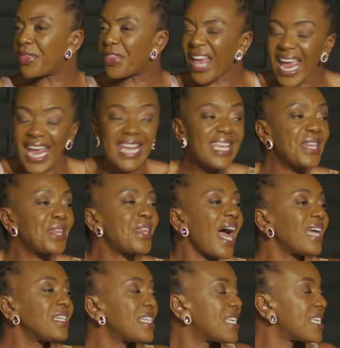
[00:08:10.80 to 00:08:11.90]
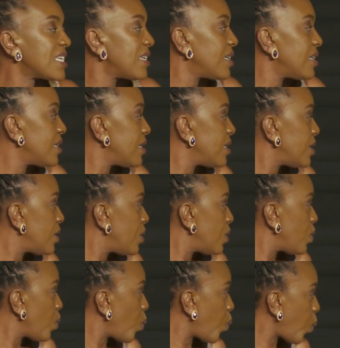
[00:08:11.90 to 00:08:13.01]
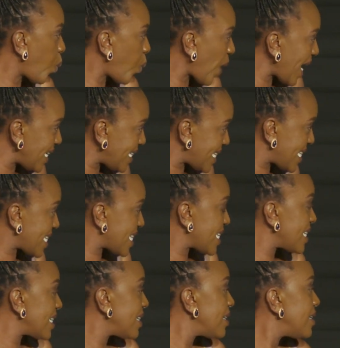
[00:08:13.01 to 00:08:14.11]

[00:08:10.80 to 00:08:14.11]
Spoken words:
They that wait